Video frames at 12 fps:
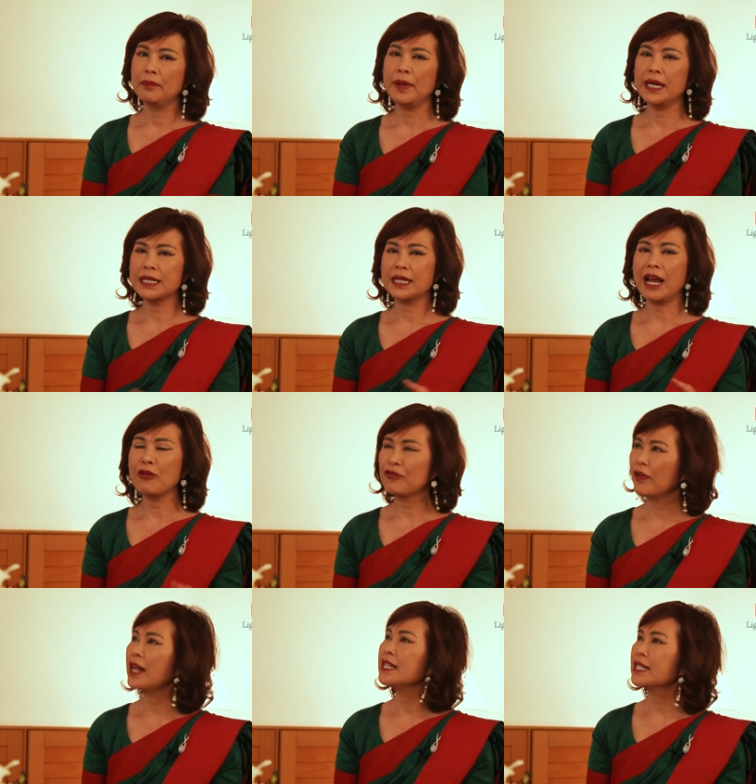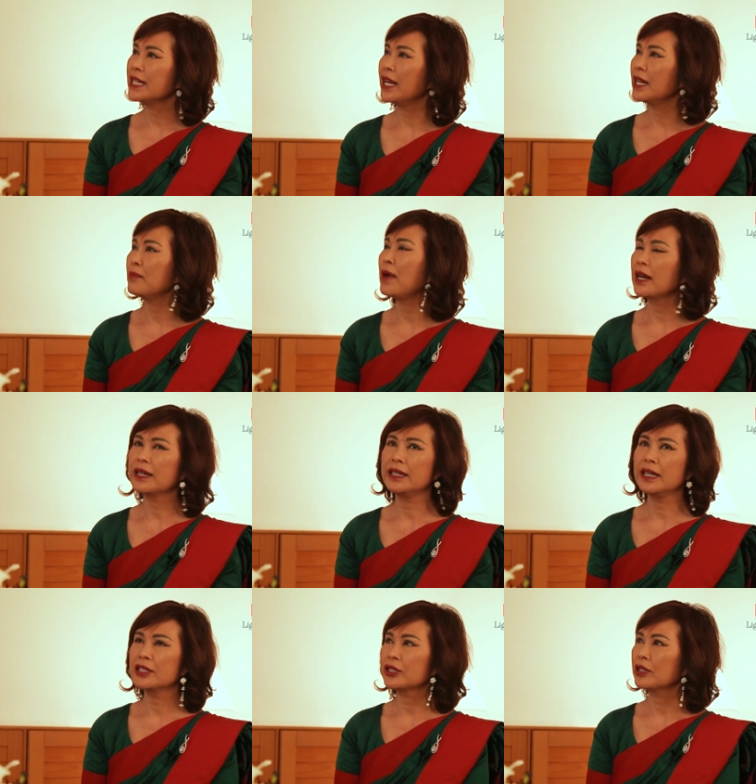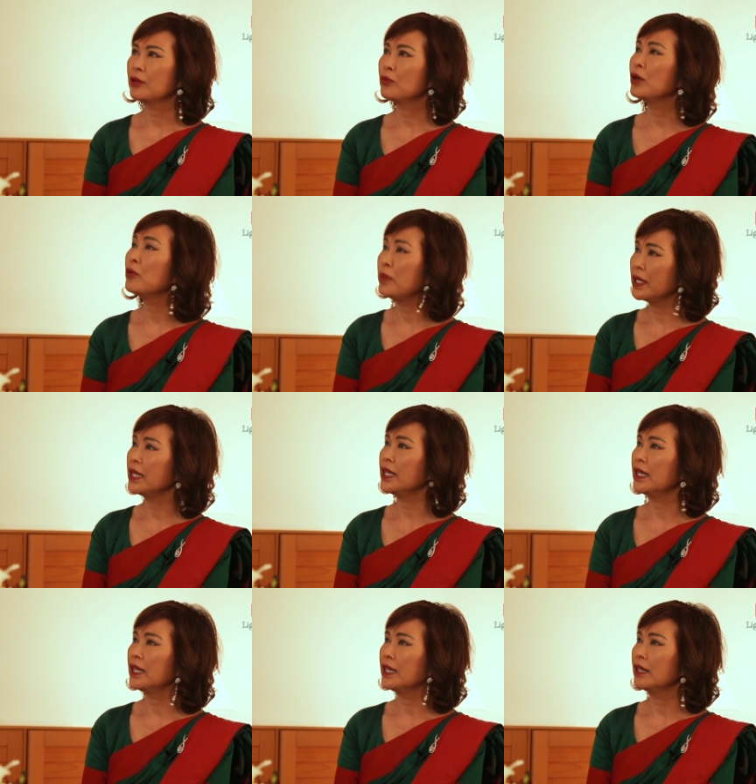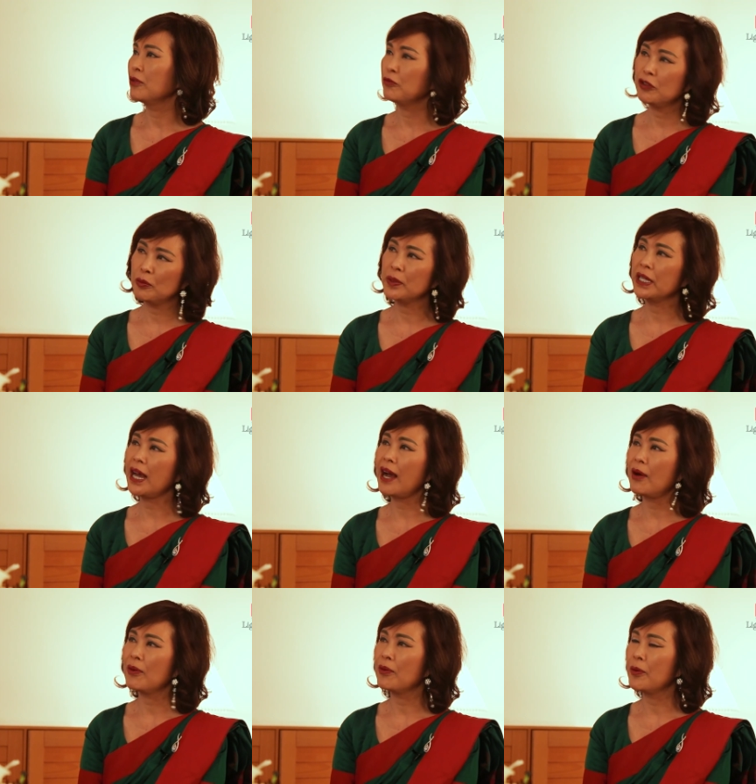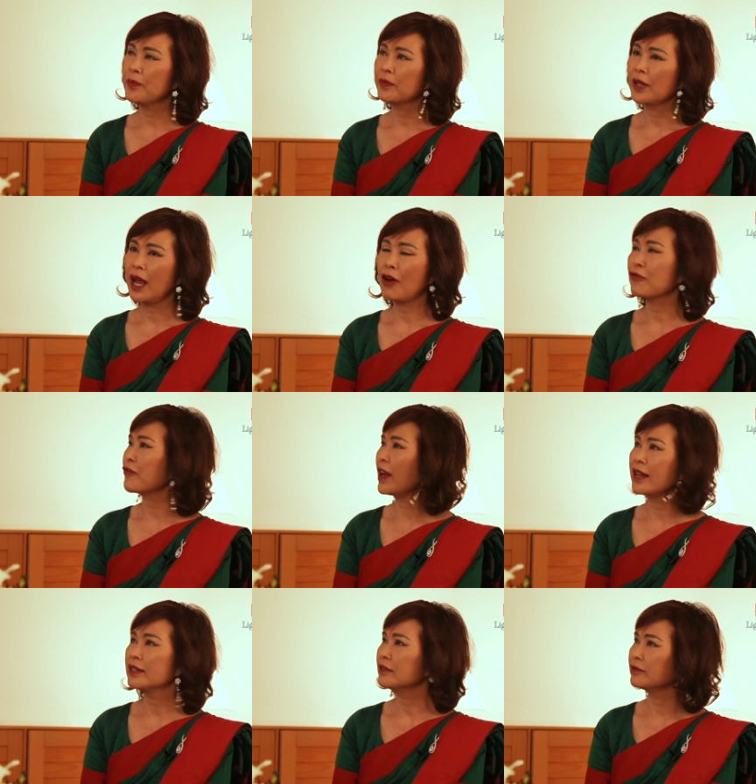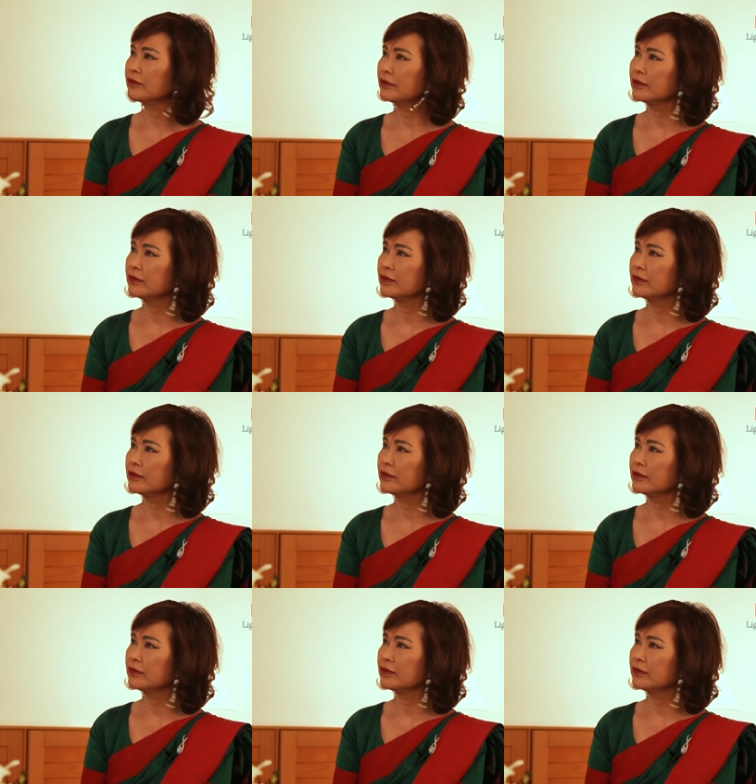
But our friends here in Bangladesh will be our friend